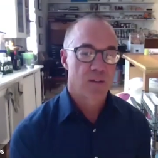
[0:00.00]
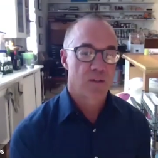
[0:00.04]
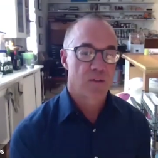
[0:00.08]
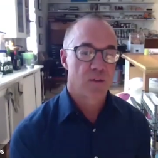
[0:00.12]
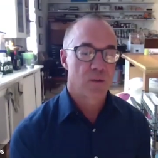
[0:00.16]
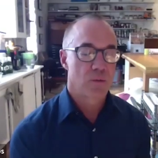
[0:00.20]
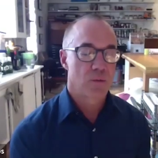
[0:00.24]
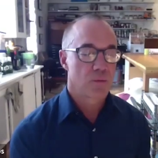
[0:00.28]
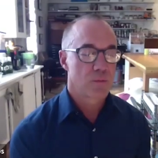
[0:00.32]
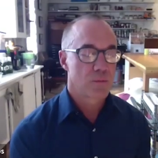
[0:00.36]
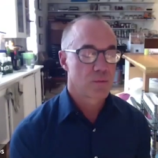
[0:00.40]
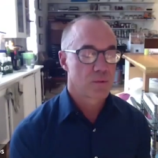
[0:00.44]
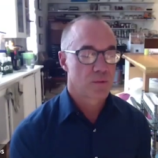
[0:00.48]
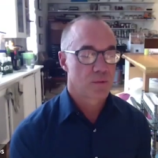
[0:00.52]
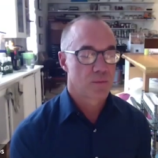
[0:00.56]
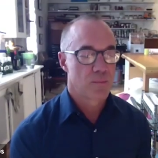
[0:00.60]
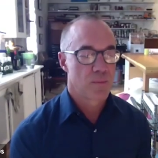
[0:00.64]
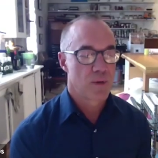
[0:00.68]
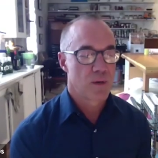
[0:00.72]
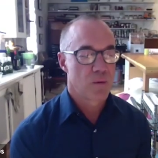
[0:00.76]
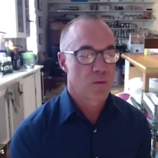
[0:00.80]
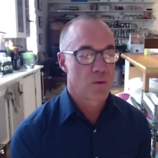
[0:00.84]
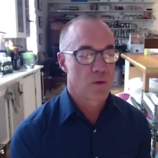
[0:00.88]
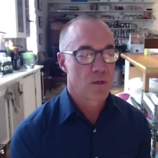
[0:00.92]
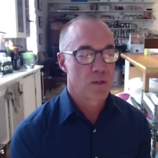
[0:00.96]
So,
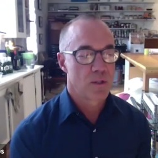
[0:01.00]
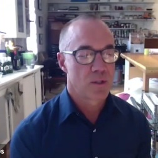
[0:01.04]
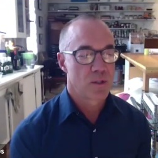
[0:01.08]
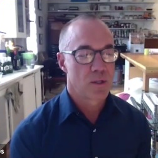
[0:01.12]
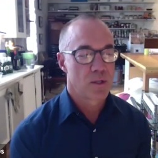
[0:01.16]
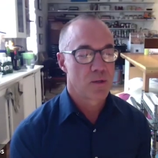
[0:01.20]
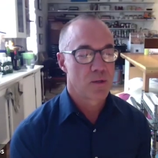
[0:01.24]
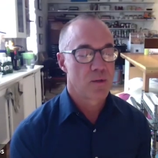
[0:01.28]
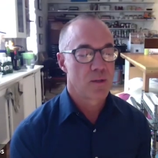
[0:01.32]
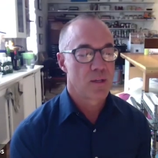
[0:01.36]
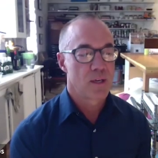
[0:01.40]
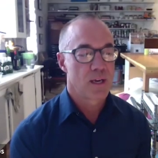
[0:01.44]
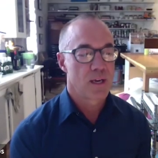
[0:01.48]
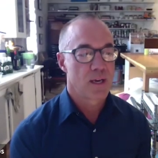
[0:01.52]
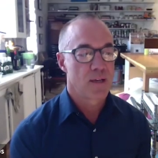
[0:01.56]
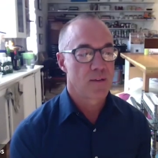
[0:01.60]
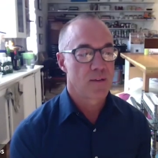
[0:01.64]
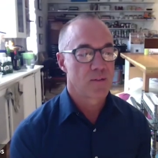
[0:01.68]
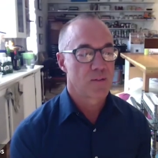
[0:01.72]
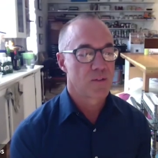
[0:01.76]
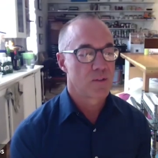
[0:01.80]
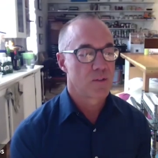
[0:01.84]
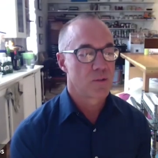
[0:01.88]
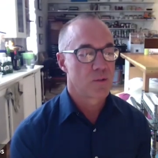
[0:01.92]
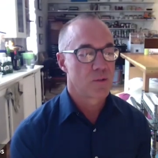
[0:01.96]
my work generally
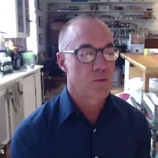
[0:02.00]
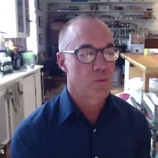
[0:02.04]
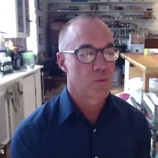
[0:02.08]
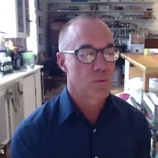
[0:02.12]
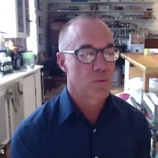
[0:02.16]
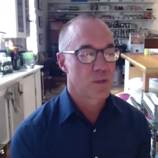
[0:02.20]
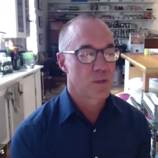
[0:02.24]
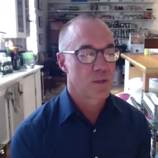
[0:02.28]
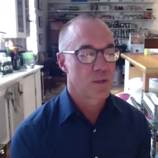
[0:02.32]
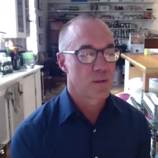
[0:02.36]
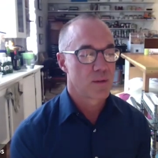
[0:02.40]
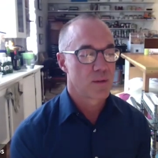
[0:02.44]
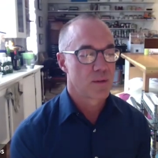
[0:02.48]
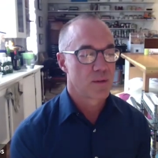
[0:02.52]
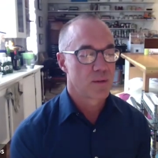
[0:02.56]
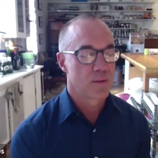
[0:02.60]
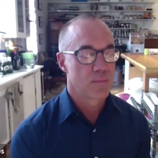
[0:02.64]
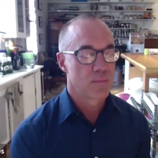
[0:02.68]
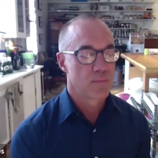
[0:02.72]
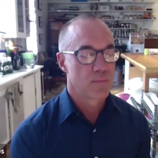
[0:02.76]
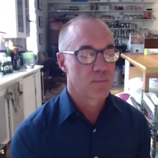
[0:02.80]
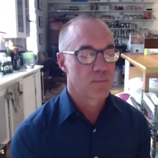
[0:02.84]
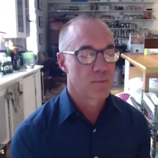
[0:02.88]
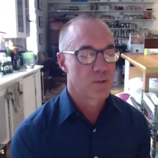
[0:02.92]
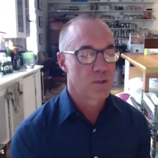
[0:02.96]
has to do with
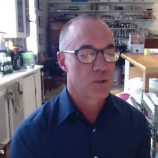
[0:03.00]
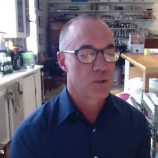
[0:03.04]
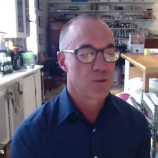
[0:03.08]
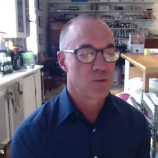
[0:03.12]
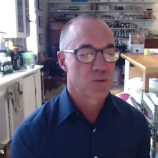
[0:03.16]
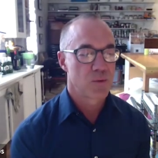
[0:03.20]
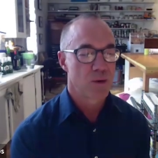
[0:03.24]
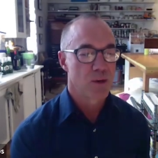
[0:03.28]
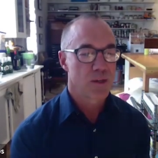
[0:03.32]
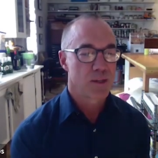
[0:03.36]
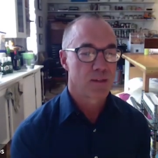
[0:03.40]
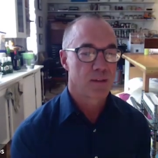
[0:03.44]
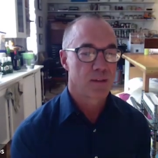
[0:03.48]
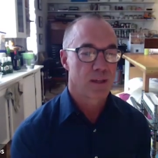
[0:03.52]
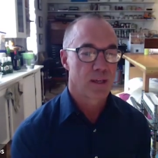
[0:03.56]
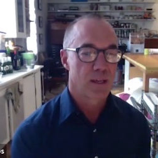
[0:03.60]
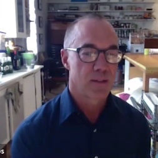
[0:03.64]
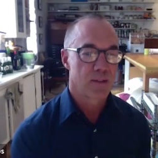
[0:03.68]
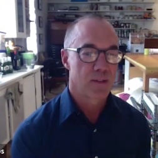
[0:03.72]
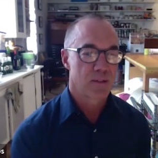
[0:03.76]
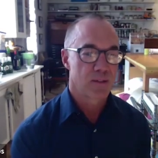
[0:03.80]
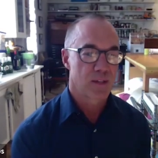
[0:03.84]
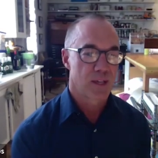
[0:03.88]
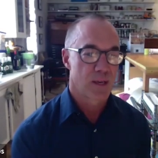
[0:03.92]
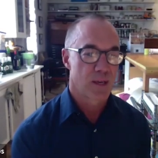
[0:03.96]
issues surrounding
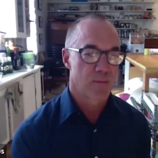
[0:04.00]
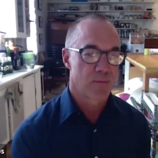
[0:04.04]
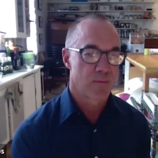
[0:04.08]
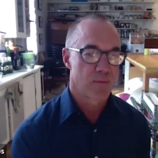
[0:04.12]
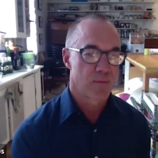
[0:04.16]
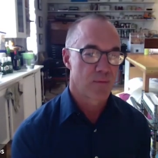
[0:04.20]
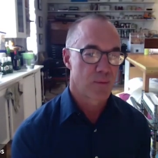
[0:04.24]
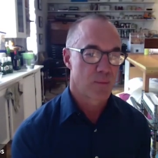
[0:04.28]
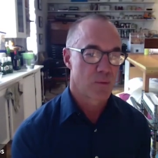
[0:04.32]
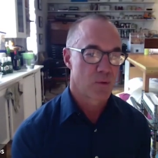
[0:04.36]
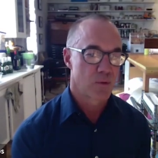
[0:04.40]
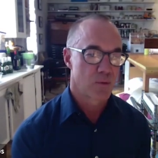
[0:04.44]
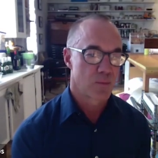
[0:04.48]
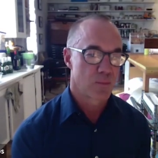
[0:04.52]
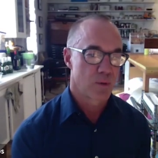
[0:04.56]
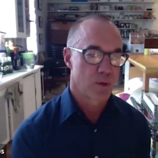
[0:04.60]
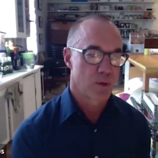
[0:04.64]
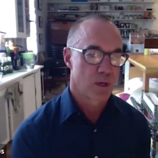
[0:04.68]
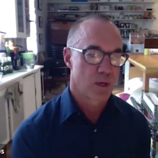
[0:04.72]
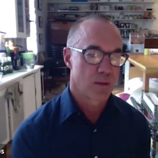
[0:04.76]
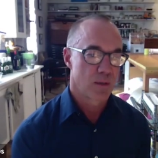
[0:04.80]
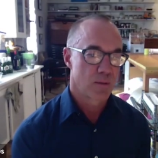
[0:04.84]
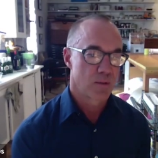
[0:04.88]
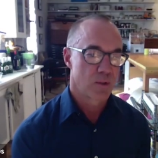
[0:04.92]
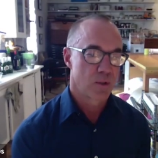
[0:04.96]
landscape for the most part.